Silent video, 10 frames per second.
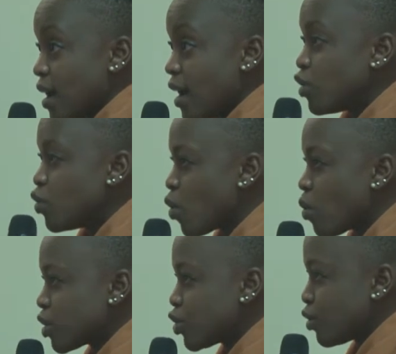and know
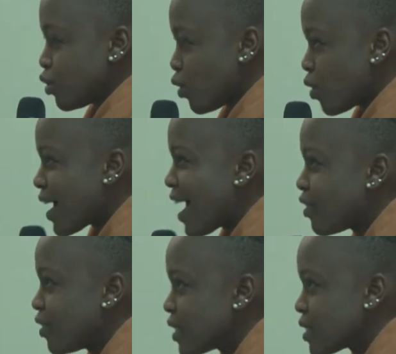what your law
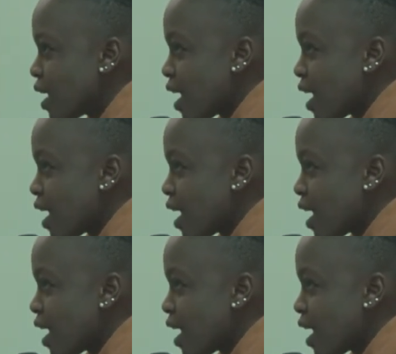carries